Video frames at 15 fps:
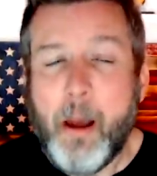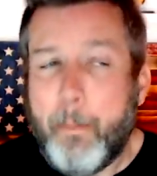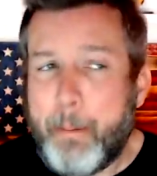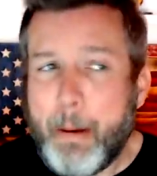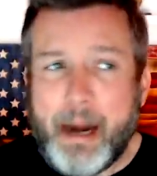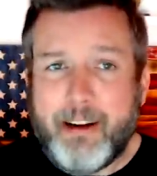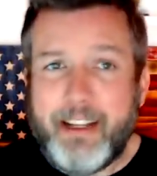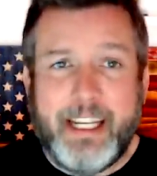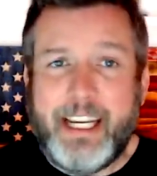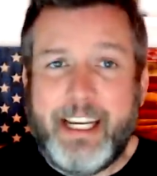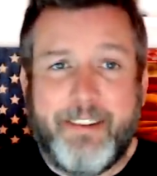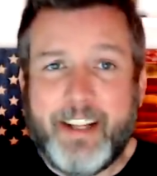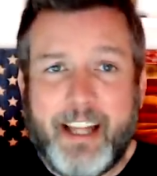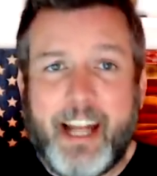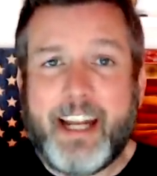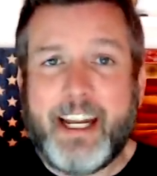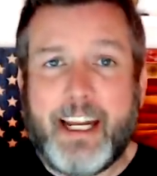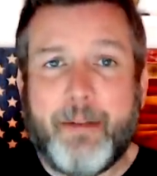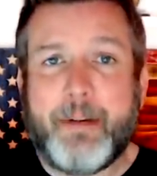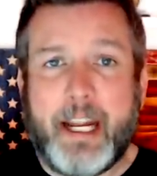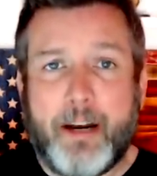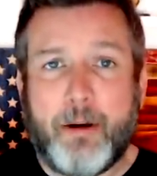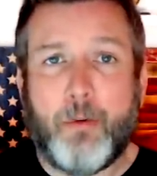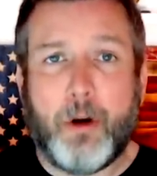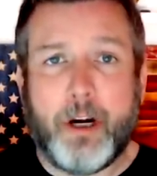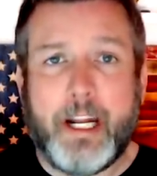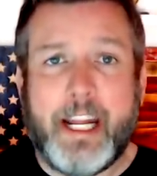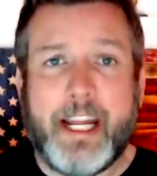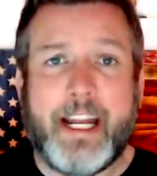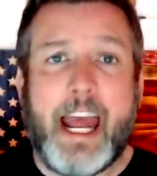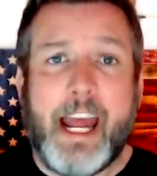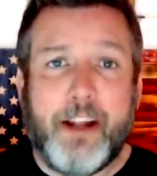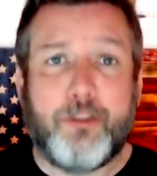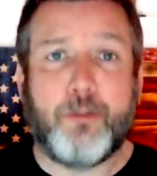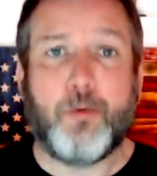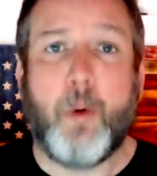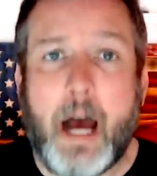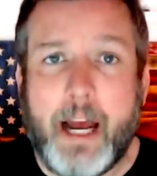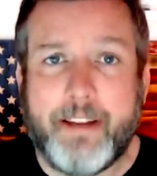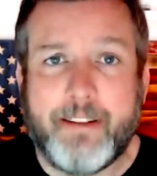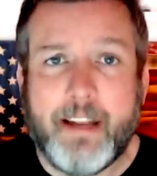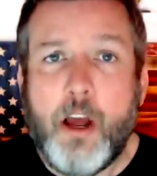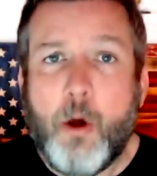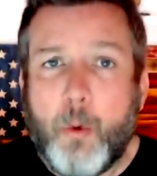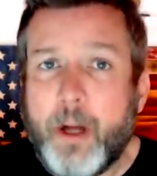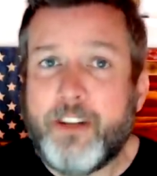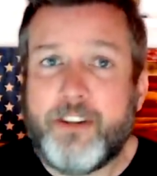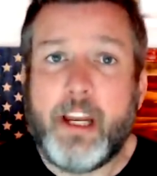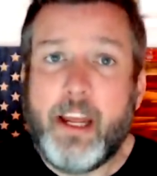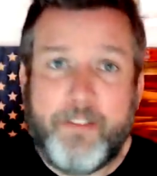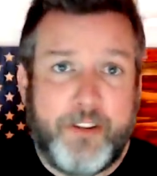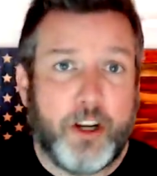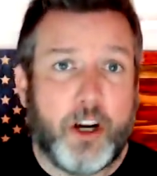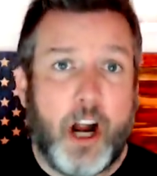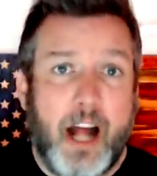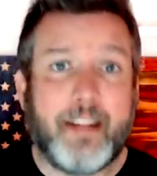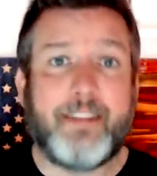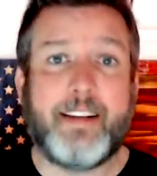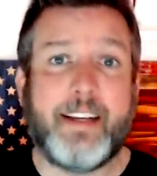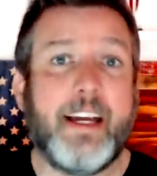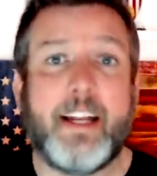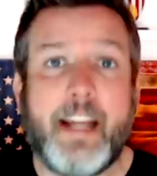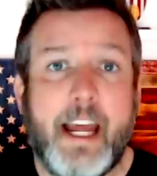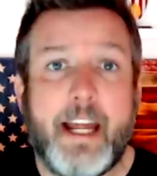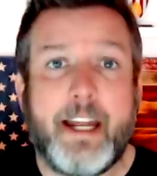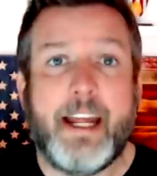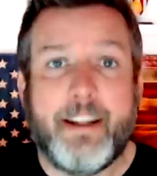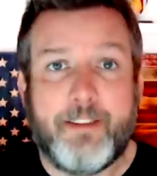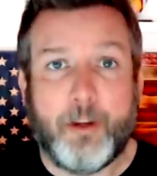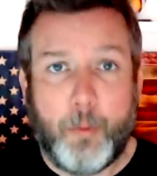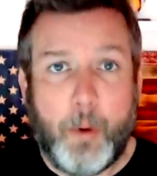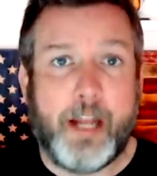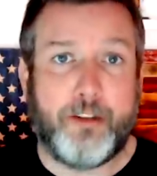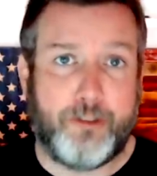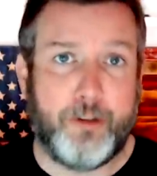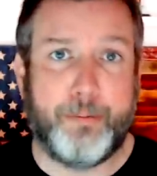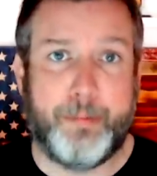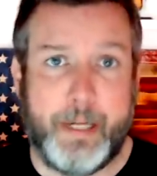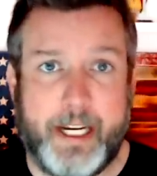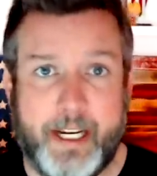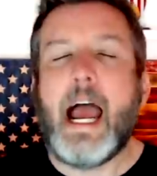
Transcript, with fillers: barely even letting him get a word in edgewise, which if you're on CNN is the way it should be.